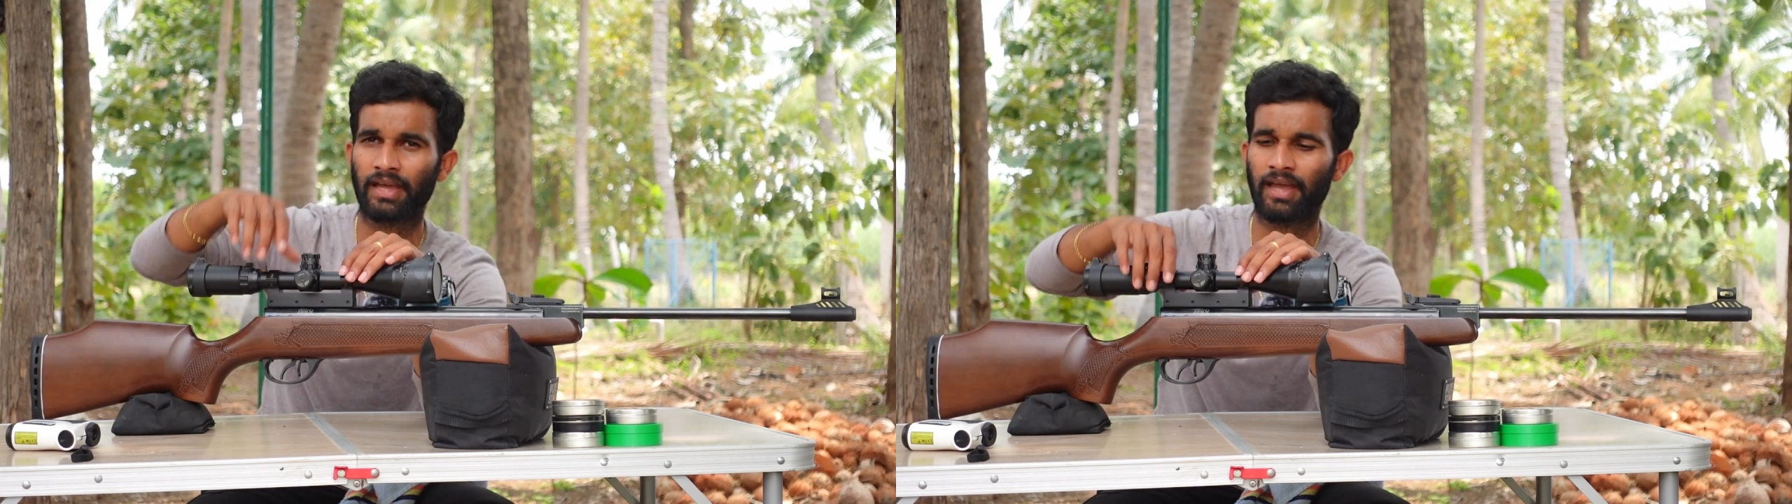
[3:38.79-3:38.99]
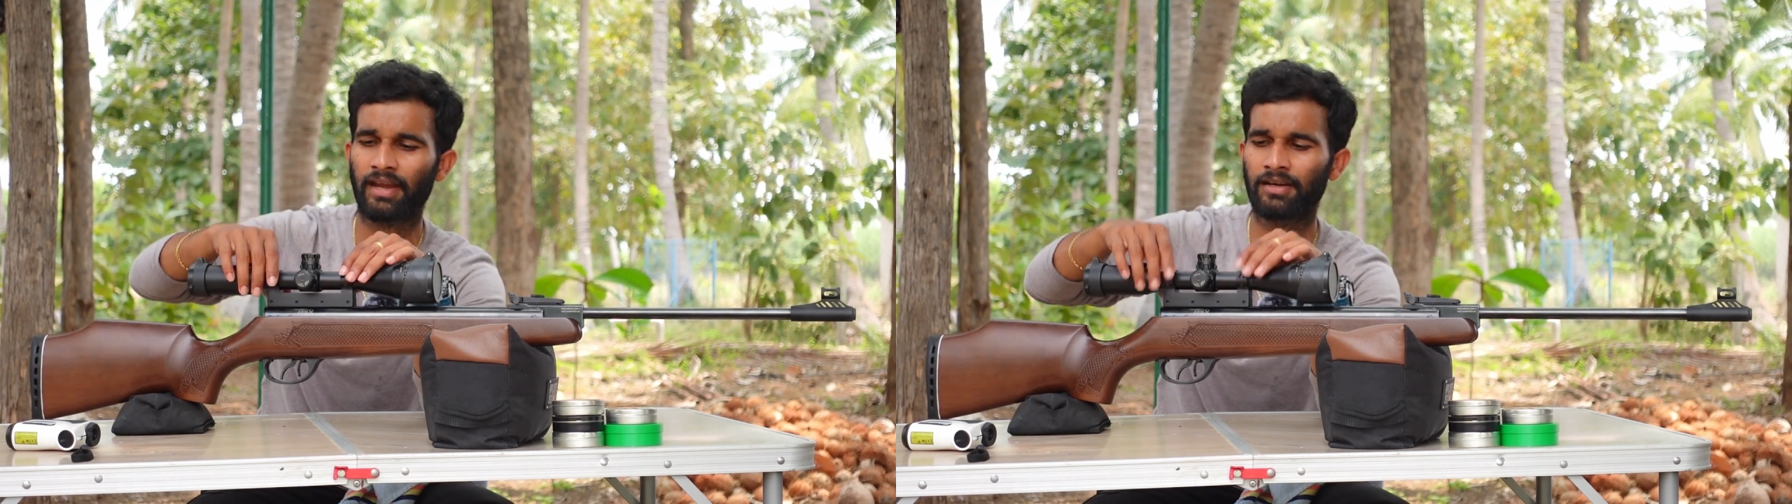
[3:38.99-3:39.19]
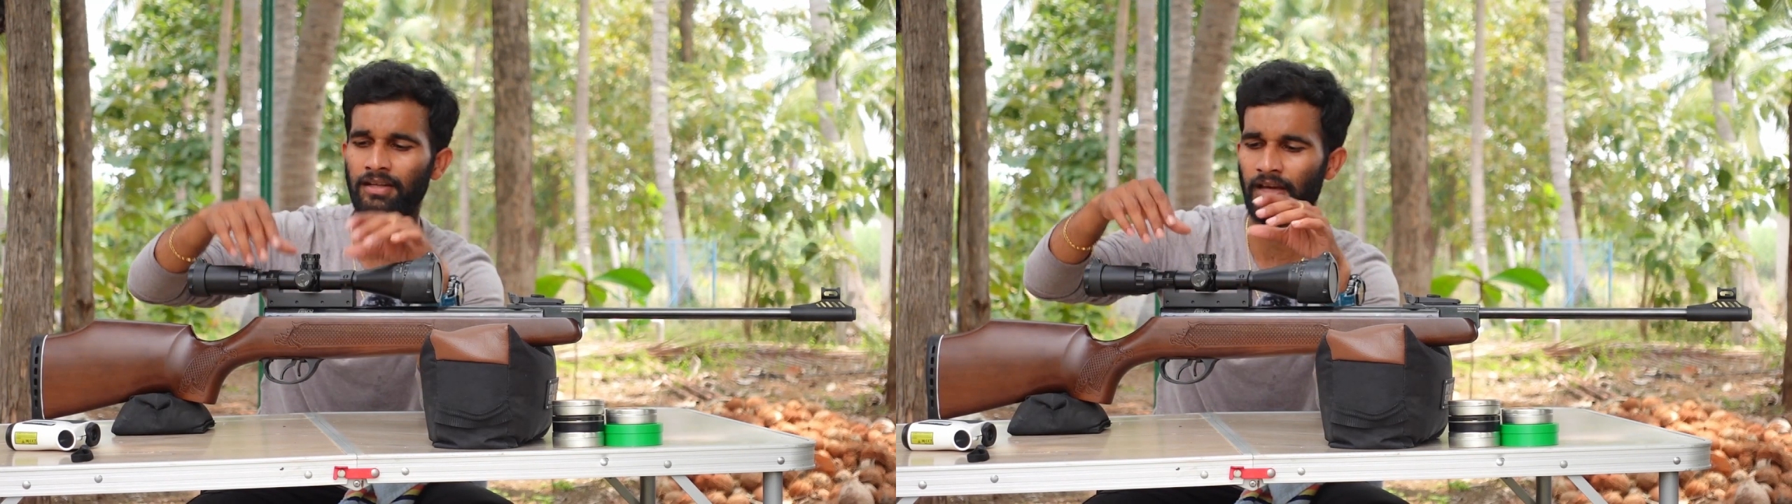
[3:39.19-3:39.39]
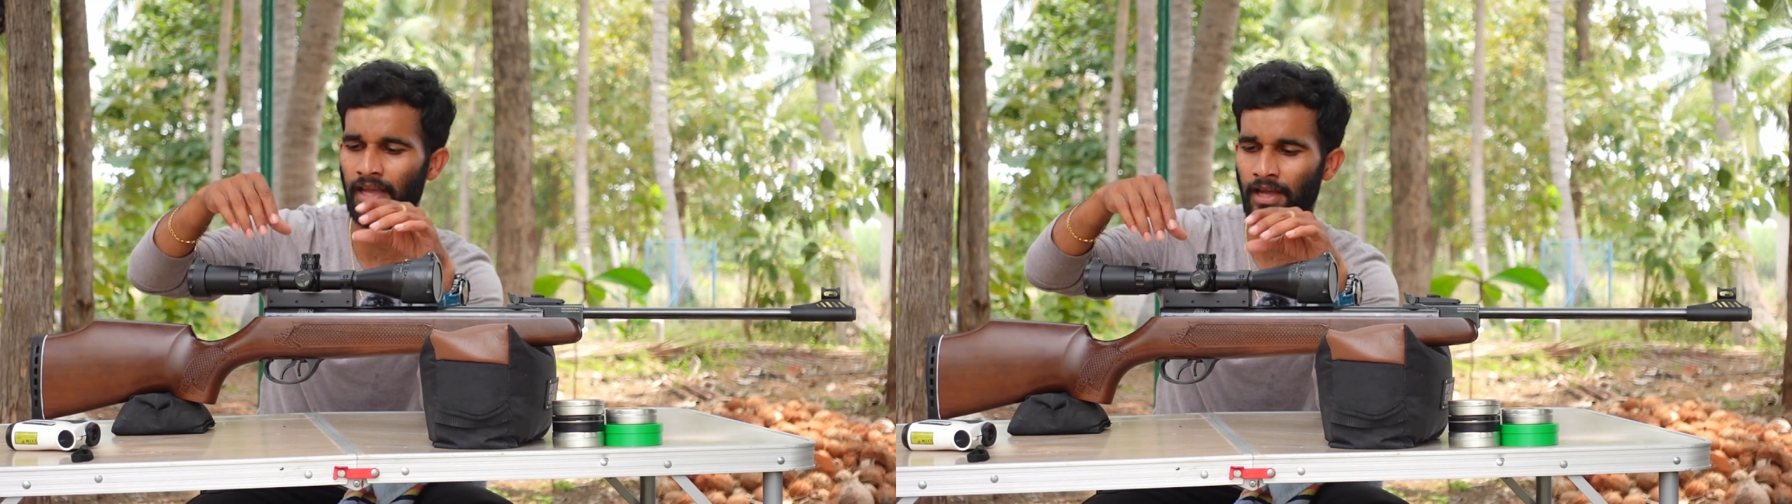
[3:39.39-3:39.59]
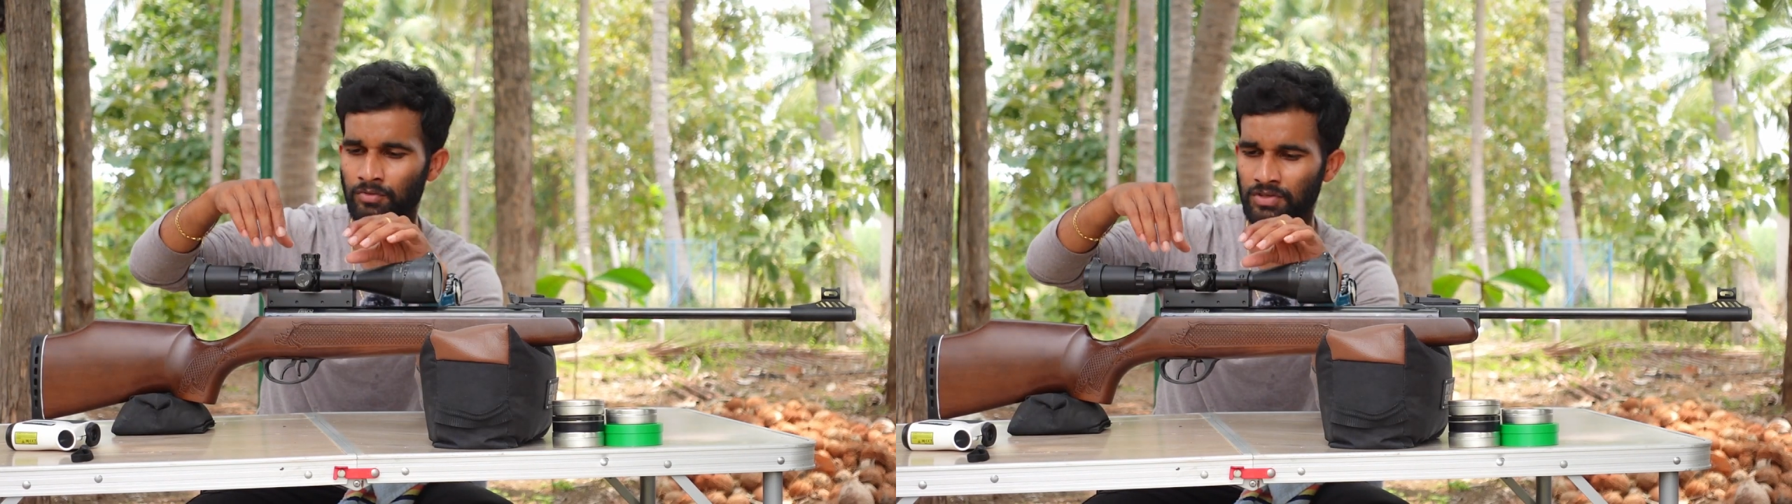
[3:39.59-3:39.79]
and I
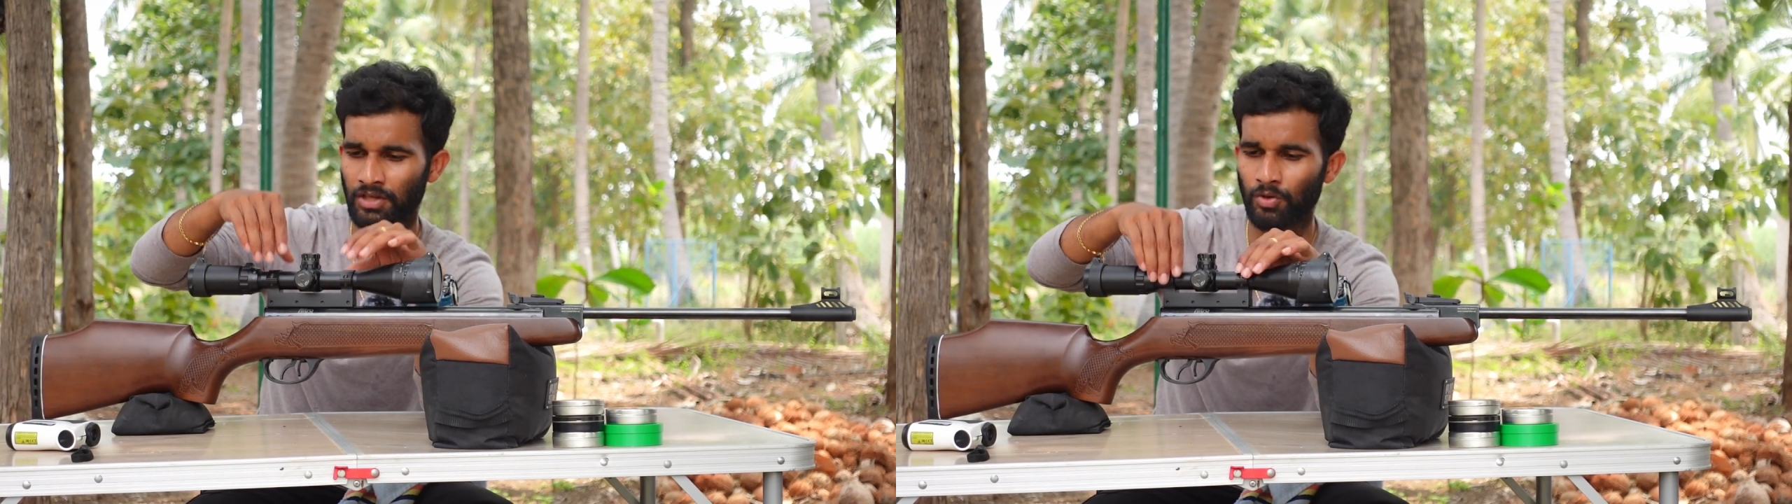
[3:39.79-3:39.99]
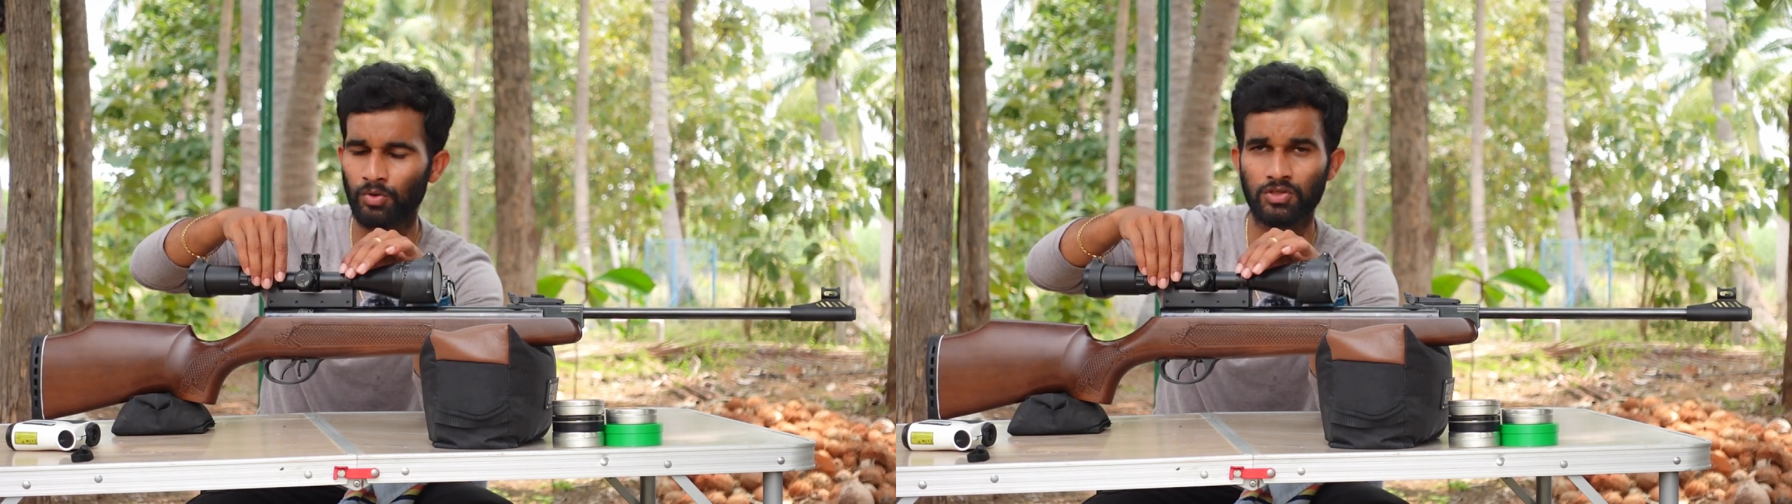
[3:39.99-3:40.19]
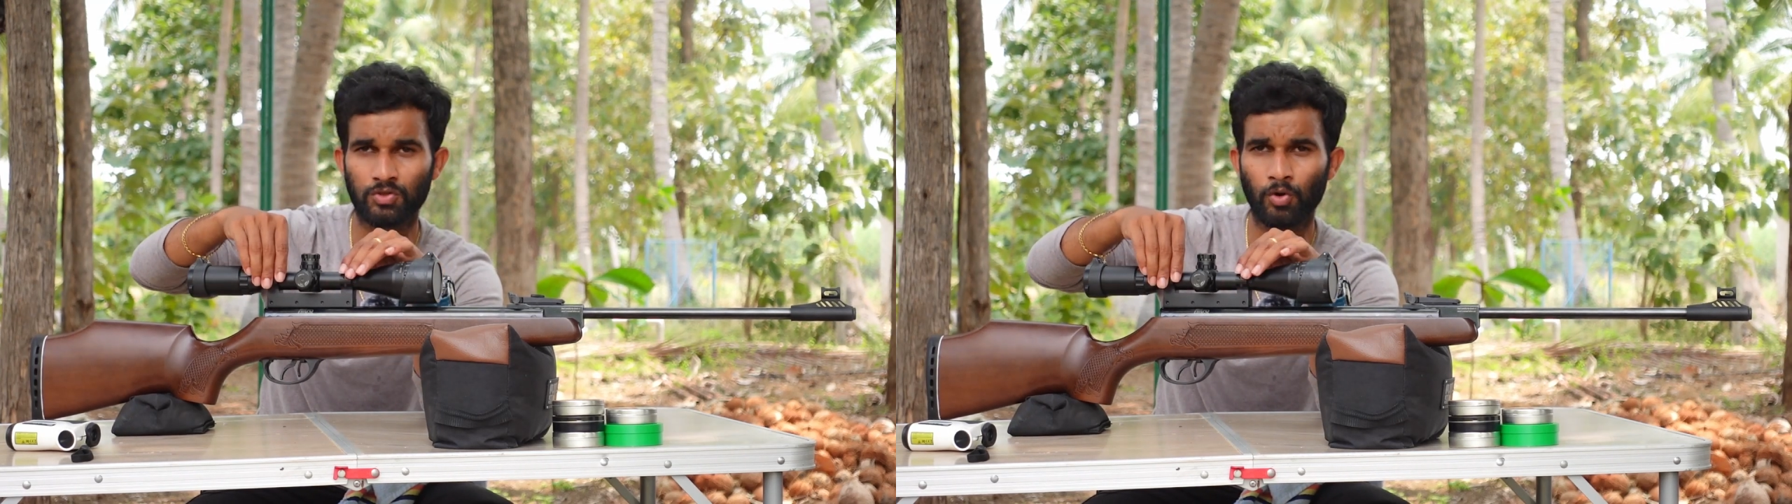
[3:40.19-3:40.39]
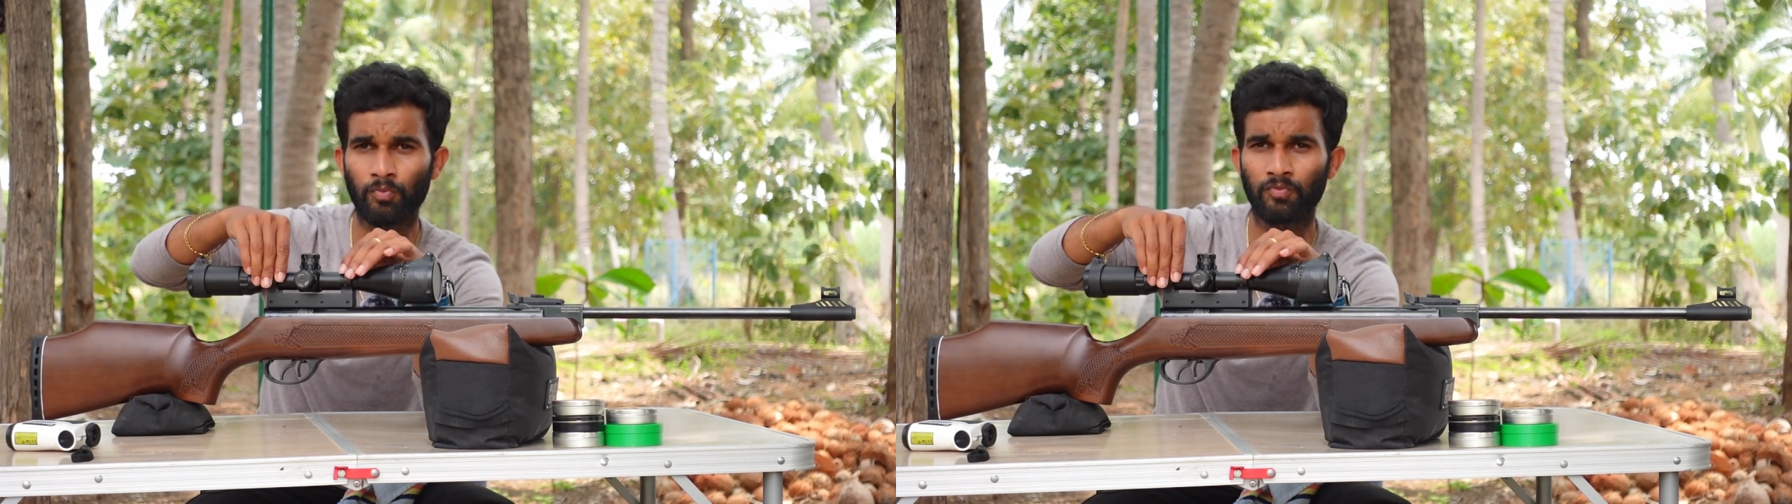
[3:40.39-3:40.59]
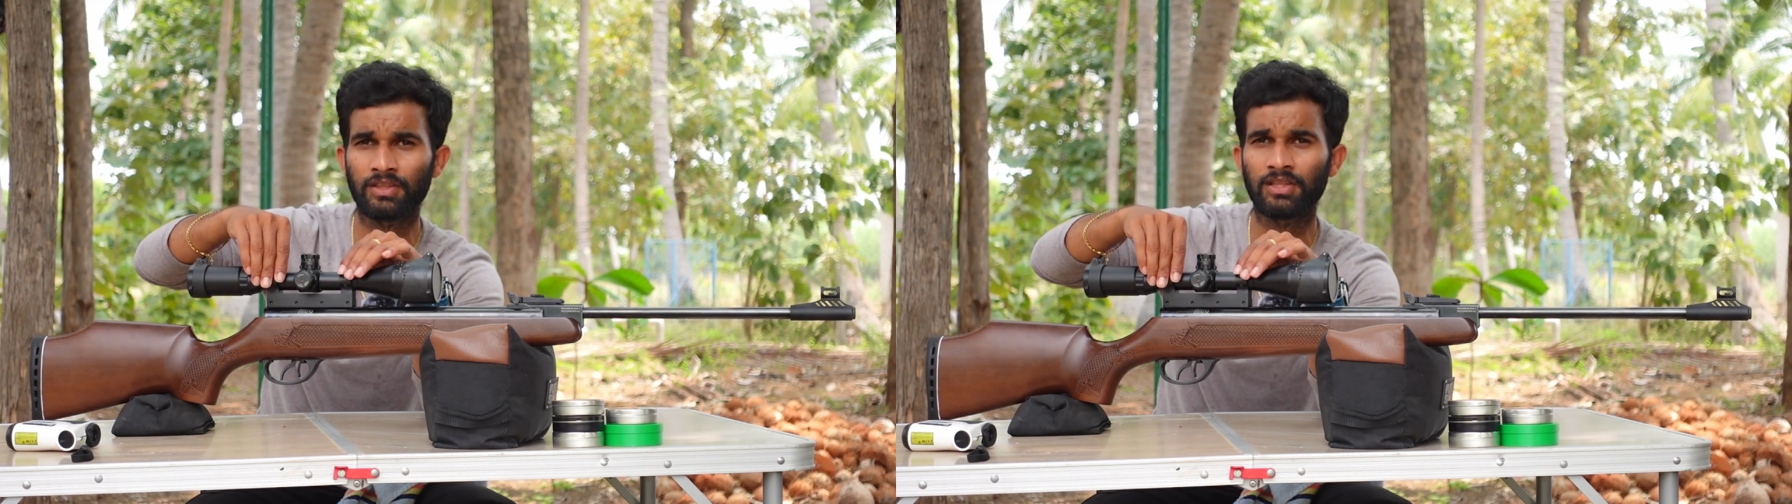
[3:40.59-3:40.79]
have secured the
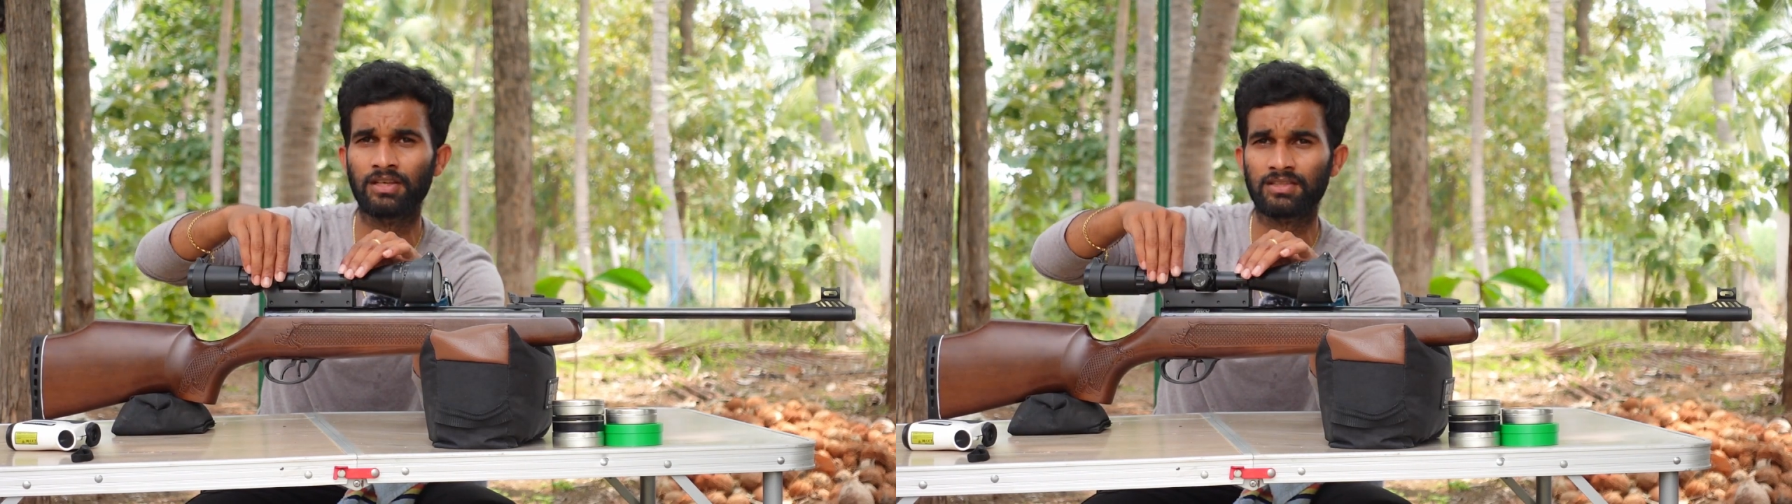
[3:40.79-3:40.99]
scope with the